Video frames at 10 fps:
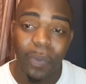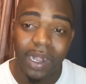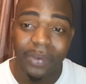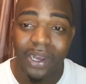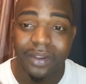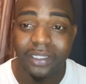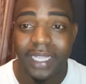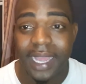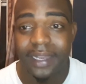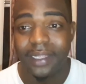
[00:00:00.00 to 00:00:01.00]
open up your
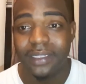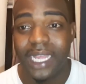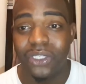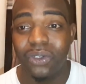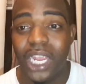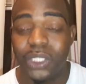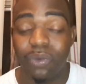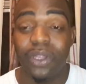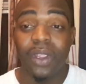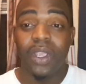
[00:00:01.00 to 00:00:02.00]
understanding, that you guys
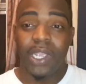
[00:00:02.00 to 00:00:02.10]
would